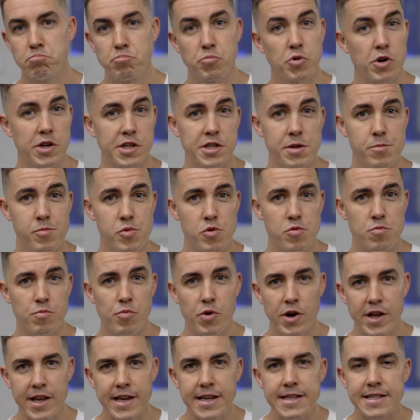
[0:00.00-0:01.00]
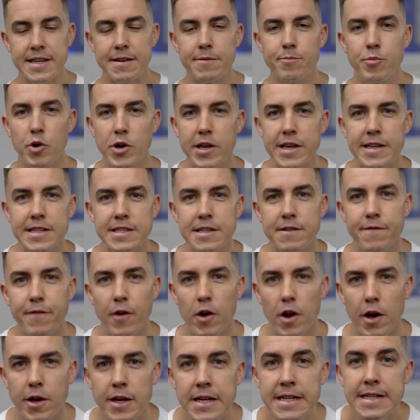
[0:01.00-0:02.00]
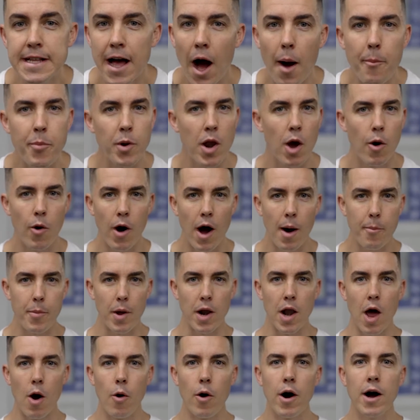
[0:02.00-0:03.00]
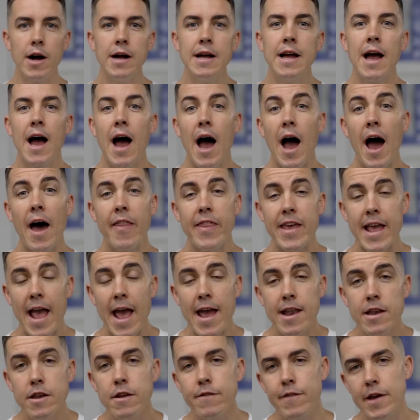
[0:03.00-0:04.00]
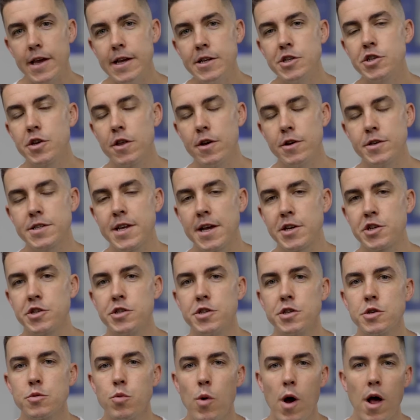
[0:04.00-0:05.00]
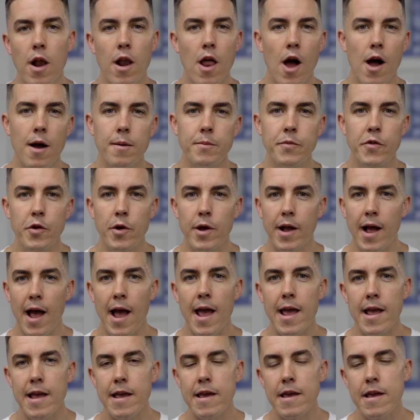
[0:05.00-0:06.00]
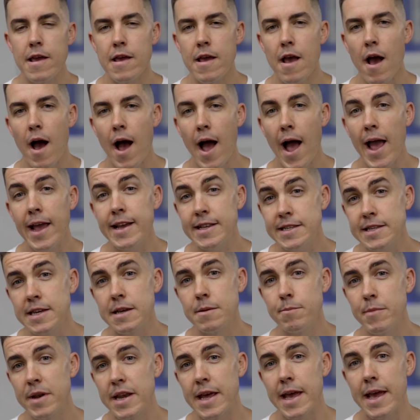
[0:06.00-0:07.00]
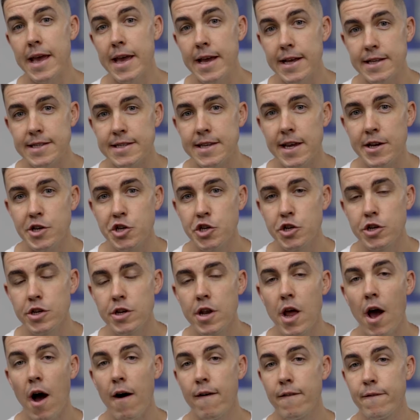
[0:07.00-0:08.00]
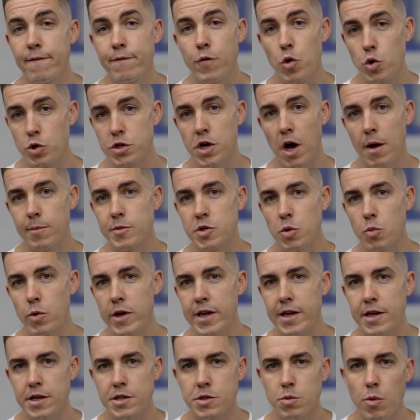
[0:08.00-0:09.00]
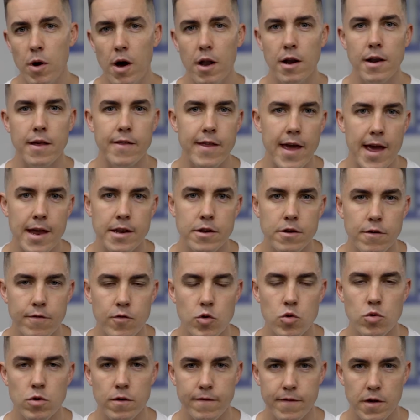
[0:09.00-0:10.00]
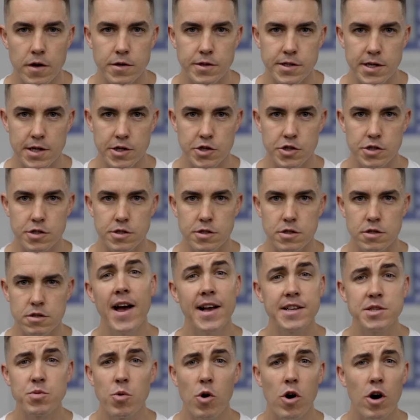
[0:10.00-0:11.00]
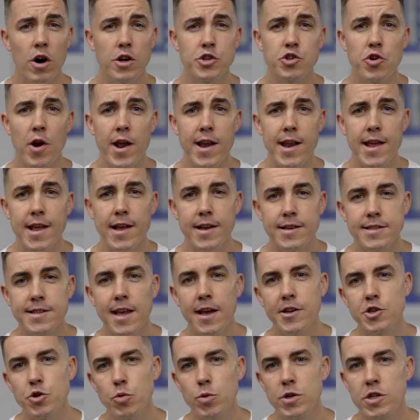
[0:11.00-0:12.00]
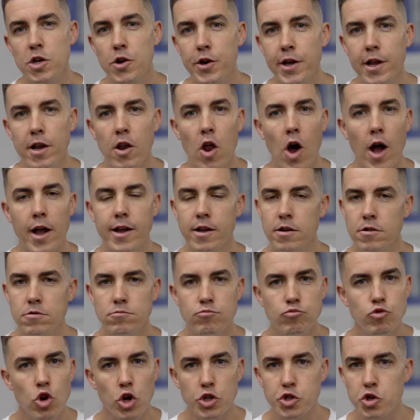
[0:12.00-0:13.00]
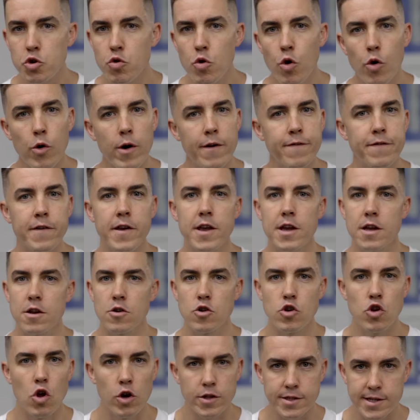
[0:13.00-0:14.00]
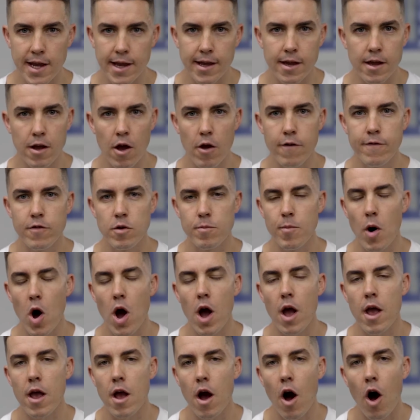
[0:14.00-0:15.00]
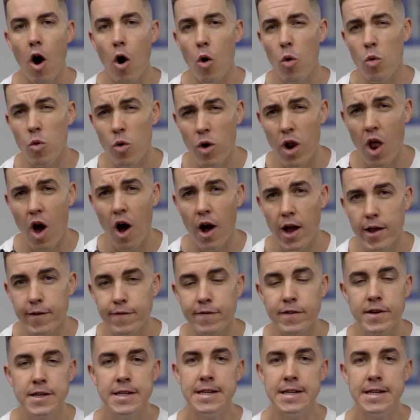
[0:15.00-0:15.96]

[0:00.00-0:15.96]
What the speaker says: Pretty simple, pretty easy to follow. Upper, lower. At the end of each of those sessions as well, I'm doing a 18-minute HIIT session 4 times a week as well at the end of all of those sessions. That's what our training schedule is looking like. Not too horrific, not taking over my whole life.